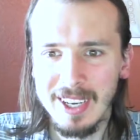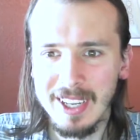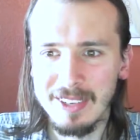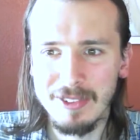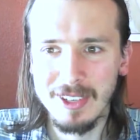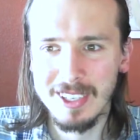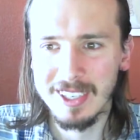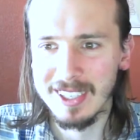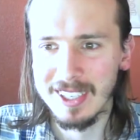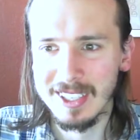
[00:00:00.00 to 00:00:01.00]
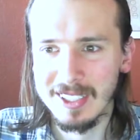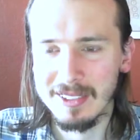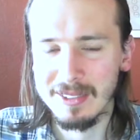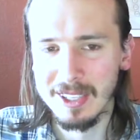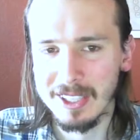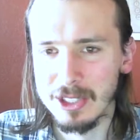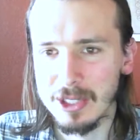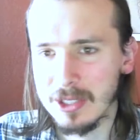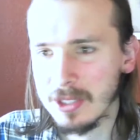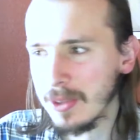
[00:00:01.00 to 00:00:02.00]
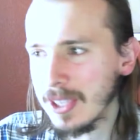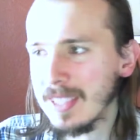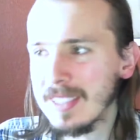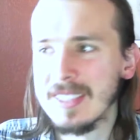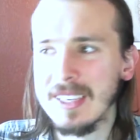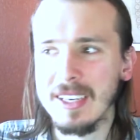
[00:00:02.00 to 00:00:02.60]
And if not, I can share screens,